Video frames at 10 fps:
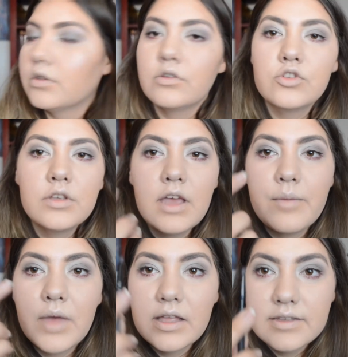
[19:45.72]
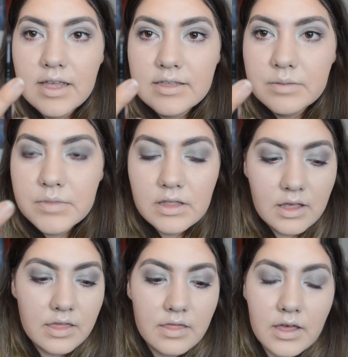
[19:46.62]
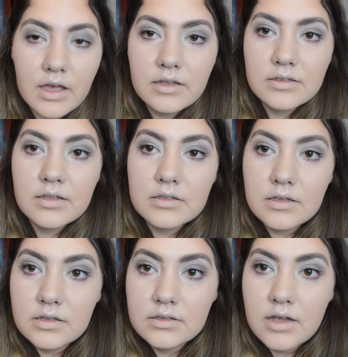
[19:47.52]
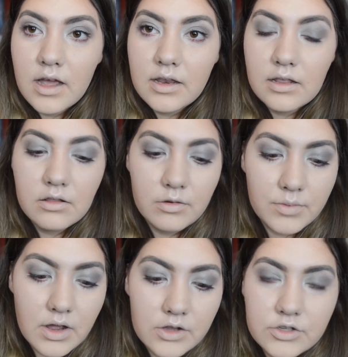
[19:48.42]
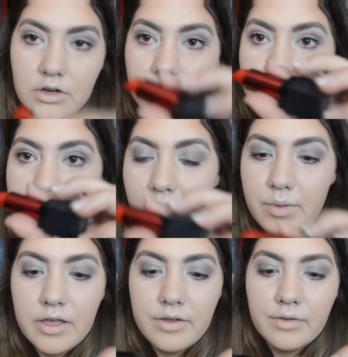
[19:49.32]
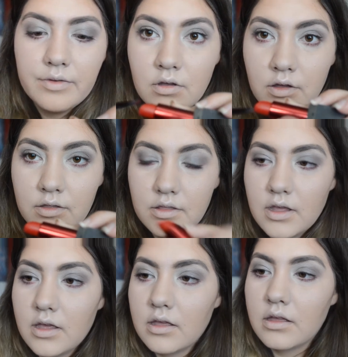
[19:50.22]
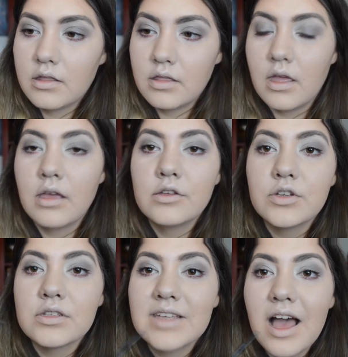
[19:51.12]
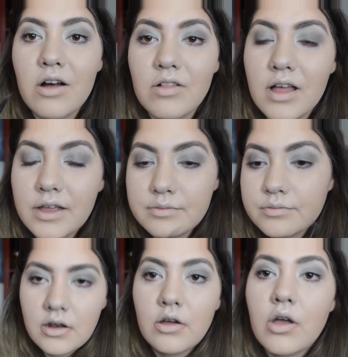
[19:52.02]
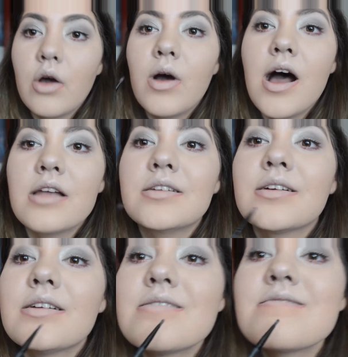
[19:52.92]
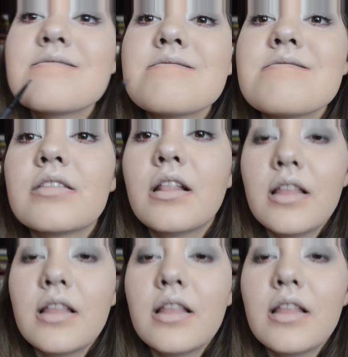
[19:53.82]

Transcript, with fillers: usually I might take something like this, that's a tiny little brush, and I'll dab it on the thing just to outline, and I'll go under the